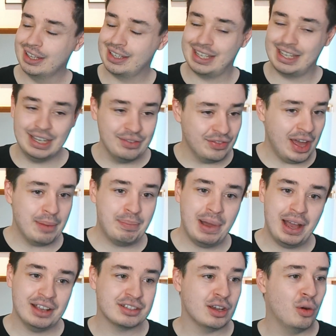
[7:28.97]
Give that
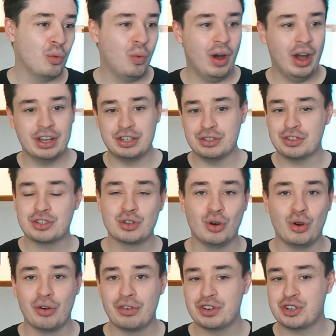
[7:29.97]
pass out wide, you
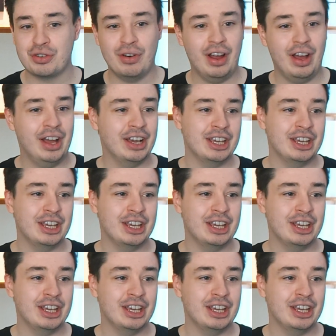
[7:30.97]
score a try,